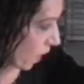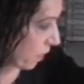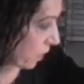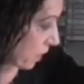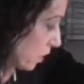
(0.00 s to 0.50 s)

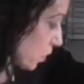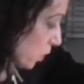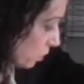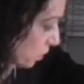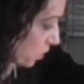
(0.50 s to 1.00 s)
And the kids
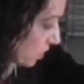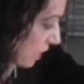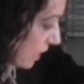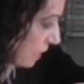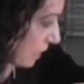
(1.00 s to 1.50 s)
will most
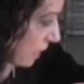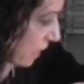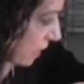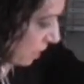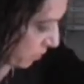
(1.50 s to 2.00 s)
likely
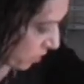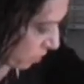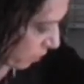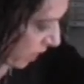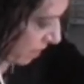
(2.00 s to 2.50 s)
like it, I'm
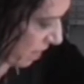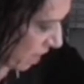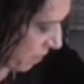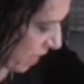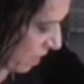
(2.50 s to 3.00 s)
assuming. I think
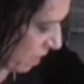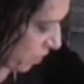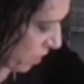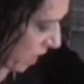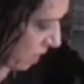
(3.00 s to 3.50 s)
I made
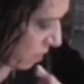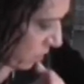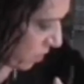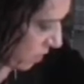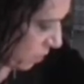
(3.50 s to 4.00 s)
another
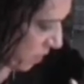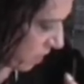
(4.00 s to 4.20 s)
candle just to